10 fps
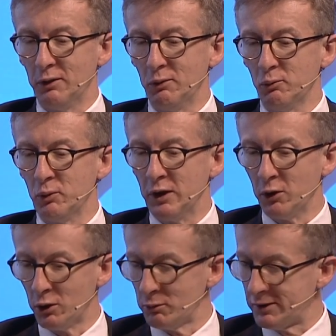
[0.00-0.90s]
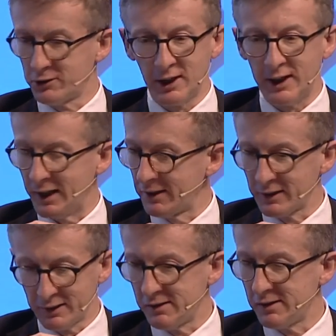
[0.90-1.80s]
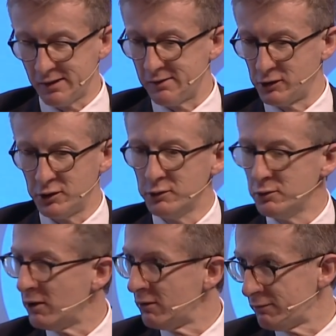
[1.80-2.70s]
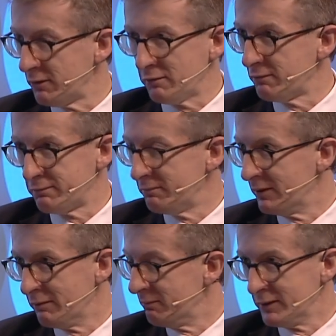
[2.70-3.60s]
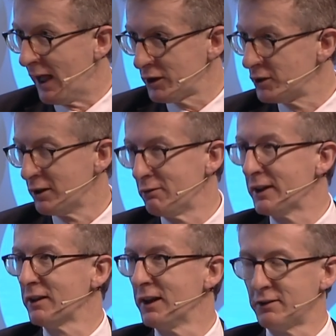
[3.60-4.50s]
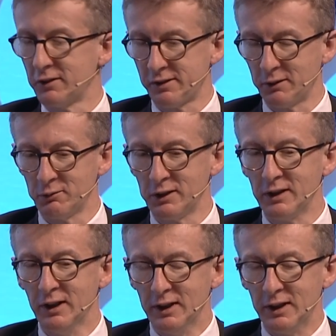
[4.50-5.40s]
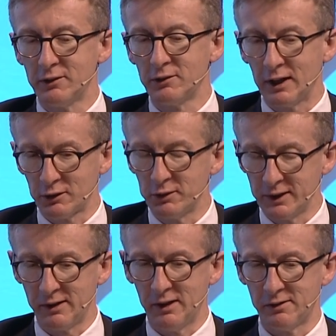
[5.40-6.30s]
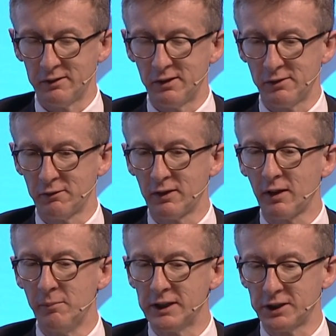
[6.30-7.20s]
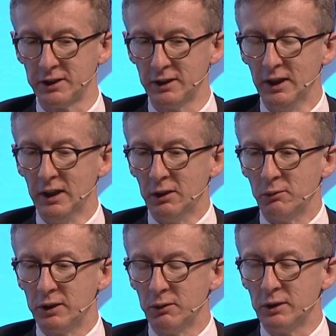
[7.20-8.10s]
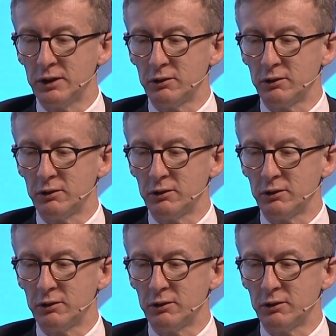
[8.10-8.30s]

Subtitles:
we always try, I think this is as true of the national regulators that we interact with as it is of the Commission, we